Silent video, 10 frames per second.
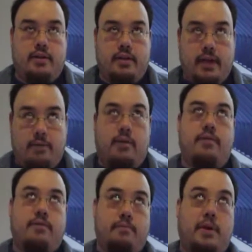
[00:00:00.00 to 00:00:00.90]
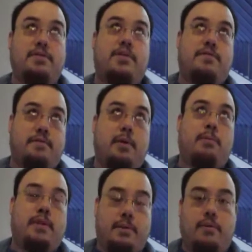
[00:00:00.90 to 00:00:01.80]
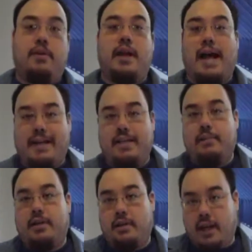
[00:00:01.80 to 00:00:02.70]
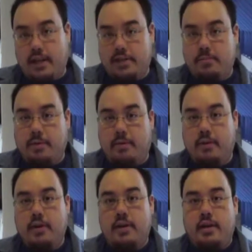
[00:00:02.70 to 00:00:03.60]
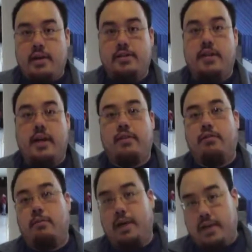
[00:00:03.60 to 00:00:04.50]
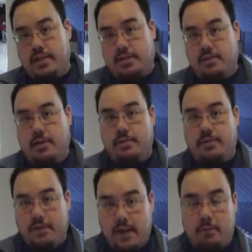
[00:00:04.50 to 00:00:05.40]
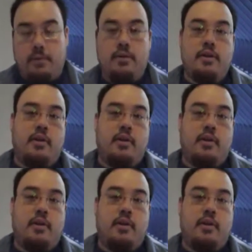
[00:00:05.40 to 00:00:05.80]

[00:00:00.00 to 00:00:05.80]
Network Academic Alliance member, is that the Robotics Studio is available,